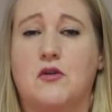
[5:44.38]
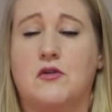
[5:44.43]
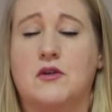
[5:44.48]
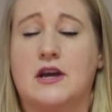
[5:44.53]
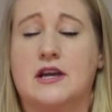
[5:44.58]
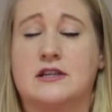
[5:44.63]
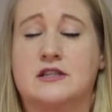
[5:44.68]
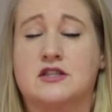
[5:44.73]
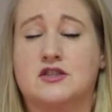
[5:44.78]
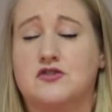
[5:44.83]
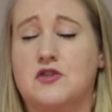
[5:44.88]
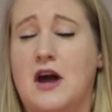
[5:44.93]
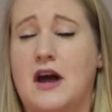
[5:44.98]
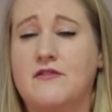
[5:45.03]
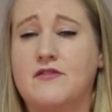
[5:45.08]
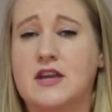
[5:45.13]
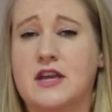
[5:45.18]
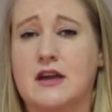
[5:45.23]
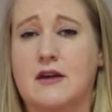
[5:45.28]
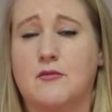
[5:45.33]

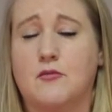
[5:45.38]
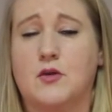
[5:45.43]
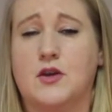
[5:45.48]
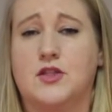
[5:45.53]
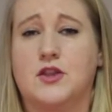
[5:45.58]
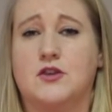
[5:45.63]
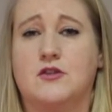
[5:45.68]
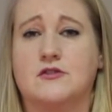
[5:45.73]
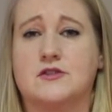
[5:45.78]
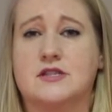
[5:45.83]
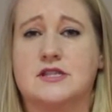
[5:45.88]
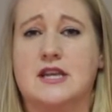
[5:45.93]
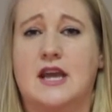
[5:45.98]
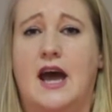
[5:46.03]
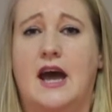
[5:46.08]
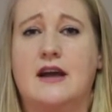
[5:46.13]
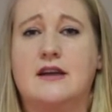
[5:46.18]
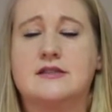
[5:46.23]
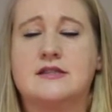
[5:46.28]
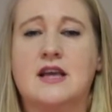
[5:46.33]
extravagant with your
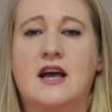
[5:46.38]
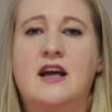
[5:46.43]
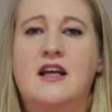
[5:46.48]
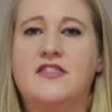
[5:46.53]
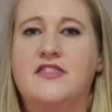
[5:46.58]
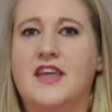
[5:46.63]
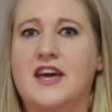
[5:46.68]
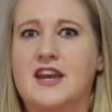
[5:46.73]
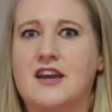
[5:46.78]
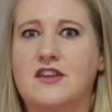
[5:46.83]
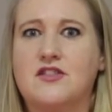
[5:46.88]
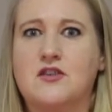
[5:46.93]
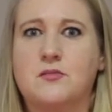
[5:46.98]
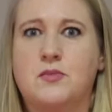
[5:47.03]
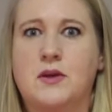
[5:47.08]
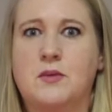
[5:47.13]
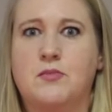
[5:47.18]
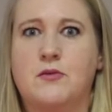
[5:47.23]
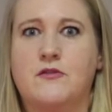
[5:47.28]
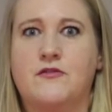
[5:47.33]
snacks that other
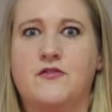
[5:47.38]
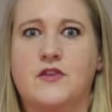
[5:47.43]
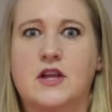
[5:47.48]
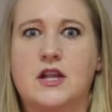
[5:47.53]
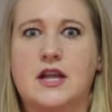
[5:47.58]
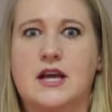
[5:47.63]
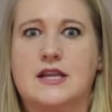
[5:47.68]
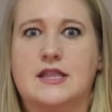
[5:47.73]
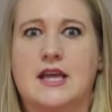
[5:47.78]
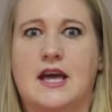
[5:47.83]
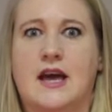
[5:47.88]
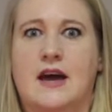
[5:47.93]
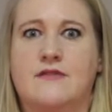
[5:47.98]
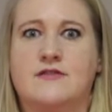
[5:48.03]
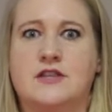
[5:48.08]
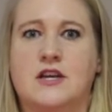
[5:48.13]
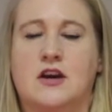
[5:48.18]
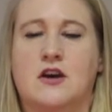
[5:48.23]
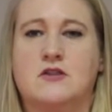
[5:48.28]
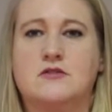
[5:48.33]
people feel like they have
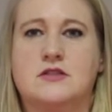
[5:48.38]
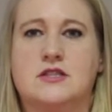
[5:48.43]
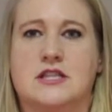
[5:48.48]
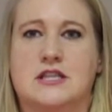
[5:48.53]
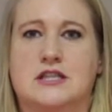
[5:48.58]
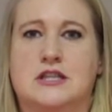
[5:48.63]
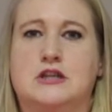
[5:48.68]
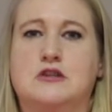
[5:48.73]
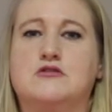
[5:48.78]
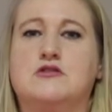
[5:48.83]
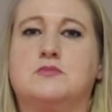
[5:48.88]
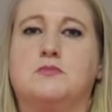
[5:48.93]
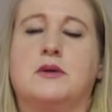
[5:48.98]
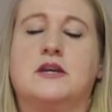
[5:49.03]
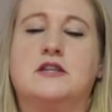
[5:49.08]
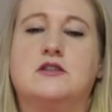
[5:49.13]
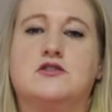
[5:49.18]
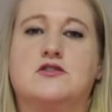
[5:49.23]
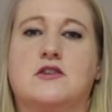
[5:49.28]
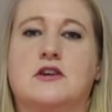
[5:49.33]
to host this huge
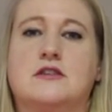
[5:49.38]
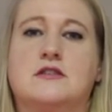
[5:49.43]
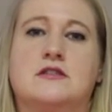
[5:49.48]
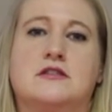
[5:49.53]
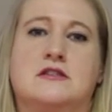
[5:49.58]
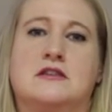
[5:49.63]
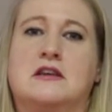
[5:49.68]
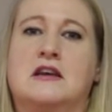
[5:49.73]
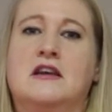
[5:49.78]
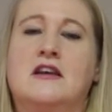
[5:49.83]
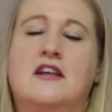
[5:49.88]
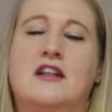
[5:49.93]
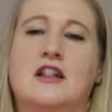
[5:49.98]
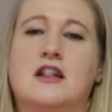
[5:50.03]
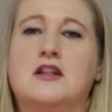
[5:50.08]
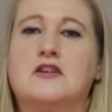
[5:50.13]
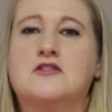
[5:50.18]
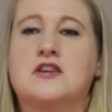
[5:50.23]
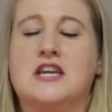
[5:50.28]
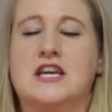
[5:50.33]

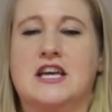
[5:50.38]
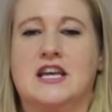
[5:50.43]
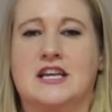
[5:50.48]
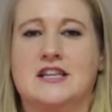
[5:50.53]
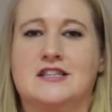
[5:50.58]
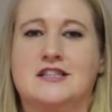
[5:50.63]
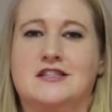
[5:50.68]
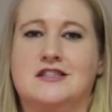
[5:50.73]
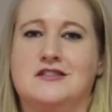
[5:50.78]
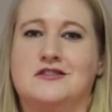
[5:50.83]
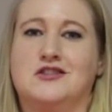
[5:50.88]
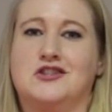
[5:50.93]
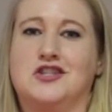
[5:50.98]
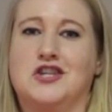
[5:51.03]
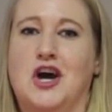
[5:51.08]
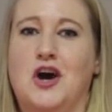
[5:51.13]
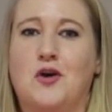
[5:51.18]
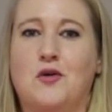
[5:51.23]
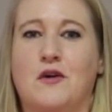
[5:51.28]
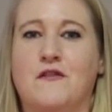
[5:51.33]
Pinterest-looking
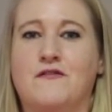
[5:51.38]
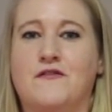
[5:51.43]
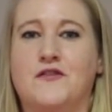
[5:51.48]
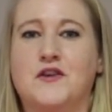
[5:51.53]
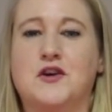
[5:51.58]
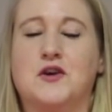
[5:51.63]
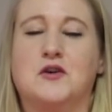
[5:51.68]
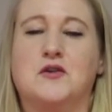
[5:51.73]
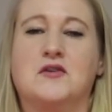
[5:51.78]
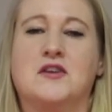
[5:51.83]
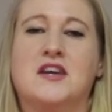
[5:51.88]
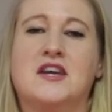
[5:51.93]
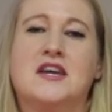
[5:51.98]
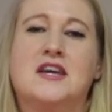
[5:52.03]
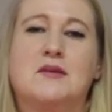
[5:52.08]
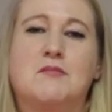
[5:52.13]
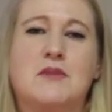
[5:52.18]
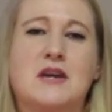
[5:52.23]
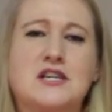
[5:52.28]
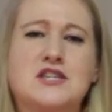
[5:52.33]
show of food.
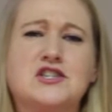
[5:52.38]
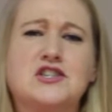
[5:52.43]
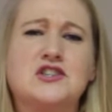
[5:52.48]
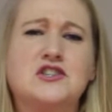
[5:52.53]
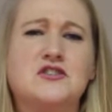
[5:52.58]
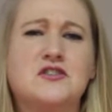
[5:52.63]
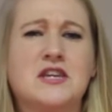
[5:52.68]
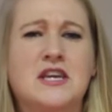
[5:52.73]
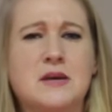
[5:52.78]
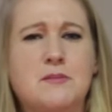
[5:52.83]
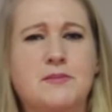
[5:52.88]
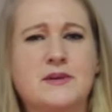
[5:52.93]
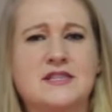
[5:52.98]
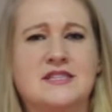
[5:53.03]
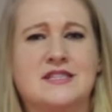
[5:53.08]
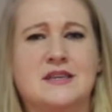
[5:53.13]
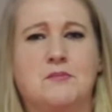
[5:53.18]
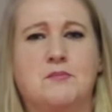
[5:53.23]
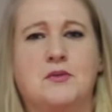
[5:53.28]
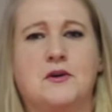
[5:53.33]
Make sure you keep it
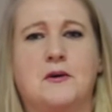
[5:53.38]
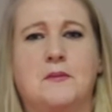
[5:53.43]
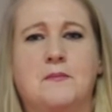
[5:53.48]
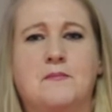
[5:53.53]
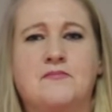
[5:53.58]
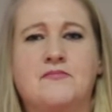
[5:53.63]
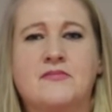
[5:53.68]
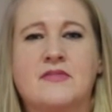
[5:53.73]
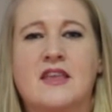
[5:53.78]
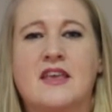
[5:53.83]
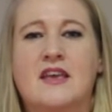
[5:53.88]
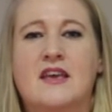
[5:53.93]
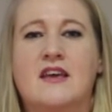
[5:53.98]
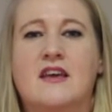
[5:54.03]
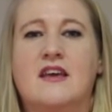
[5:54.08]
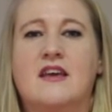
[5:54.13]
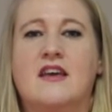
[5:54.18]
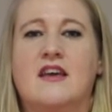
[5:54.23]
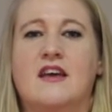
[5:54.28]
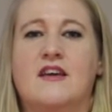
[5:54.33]
simple.
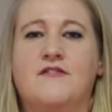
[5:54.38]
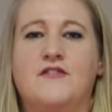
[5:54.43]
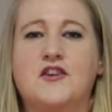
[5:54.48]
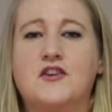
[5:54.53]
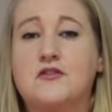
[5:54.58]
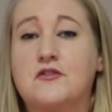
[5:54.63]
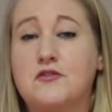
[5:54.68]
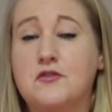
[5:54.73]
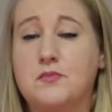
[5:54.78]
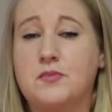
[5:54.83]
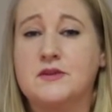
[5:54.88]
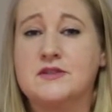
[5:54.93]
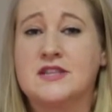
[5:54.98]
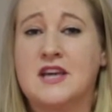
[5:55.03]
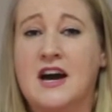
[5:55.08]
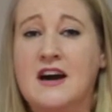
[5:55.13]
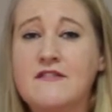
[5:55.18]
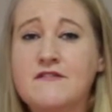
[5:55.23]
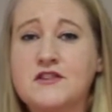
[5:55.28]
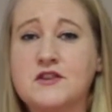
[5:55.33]
If your group is
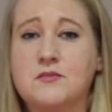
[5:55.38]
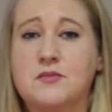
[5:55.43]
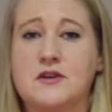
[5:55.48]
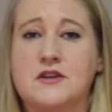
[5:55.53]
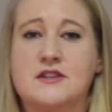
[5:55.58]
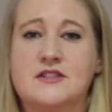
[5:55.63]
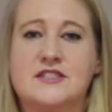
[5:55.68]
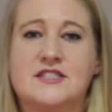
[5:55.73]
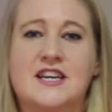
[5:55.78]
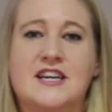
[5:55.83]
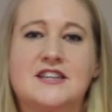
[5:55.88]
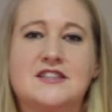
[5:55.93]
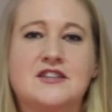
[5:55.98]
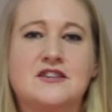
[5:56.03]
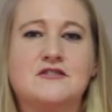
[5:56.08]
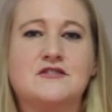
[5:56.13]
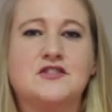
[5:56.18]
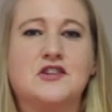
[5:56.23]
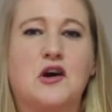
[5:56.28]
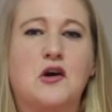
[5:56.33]
comfortable, take
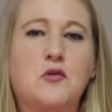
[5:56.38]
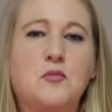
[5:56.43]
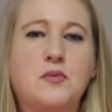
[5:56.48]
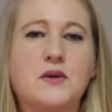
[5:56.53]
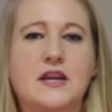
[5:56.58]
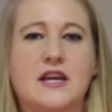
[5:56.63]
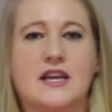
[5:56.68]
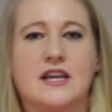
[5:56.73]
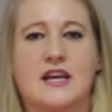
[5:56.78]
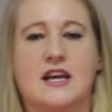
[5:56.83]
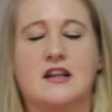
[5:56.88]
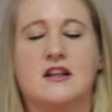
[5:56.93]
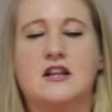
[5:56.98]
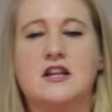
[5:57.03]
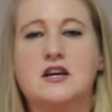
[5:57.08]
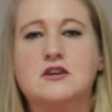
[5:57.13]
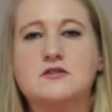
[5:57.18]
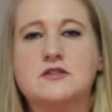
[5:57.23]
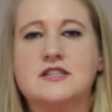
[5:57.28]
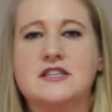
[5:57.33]
turns opening and
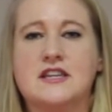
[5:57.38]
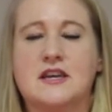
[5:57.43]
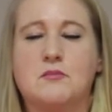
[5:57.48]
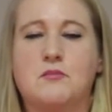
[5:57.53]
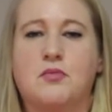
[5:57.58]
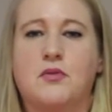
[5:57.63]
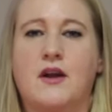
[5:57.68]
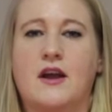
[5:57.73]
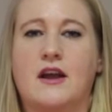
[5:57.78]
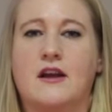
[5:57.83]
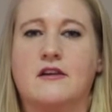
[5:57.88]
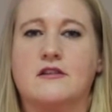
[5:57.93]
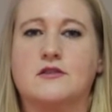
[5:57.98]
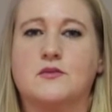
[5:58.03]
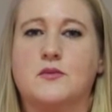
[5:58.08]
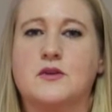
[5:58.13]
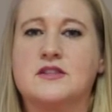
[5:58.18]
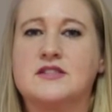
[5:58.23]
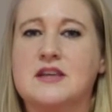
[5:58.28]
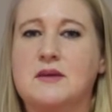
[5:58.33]
closing in
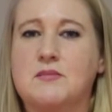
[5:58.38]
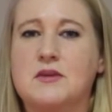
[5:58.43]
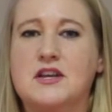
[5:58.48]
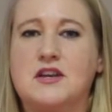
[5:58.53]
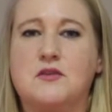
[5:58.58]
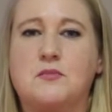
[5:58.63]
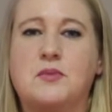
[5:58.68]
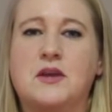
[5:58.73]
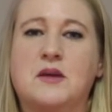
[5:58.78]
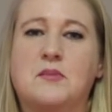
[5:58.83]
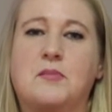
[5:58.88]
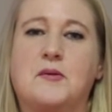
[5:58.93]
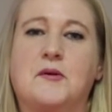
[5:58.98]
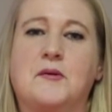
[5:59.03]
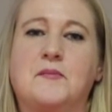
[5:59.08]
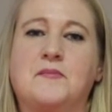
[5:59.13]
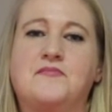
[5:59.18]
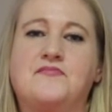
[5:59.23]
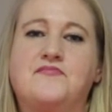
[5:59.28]
prayers with some of your people.